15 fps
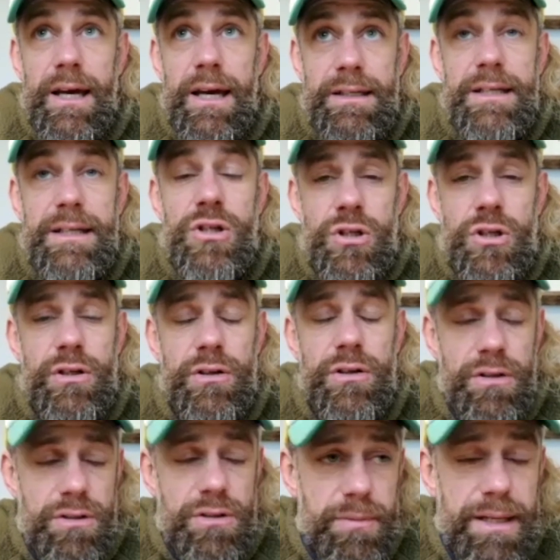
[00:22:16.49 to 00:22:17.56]
addition
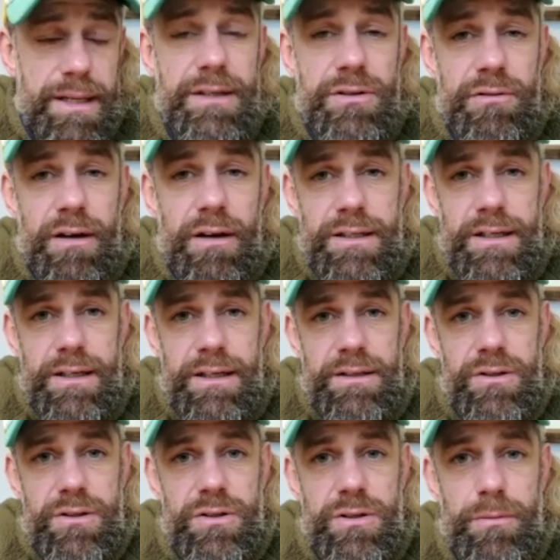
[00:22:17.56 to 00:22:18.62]
and to be integrated
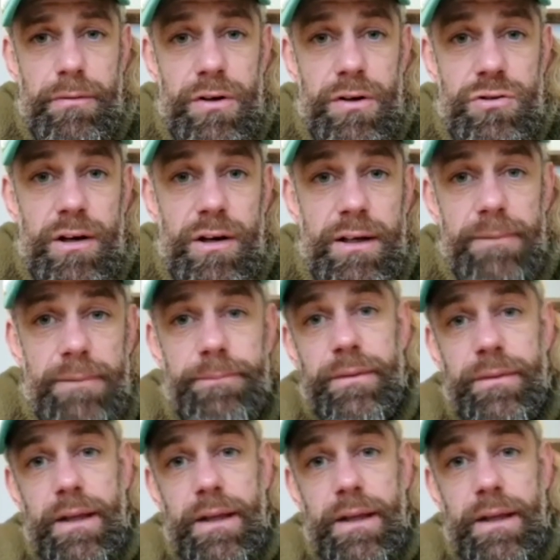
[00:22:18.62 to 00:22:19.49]
into some of our training.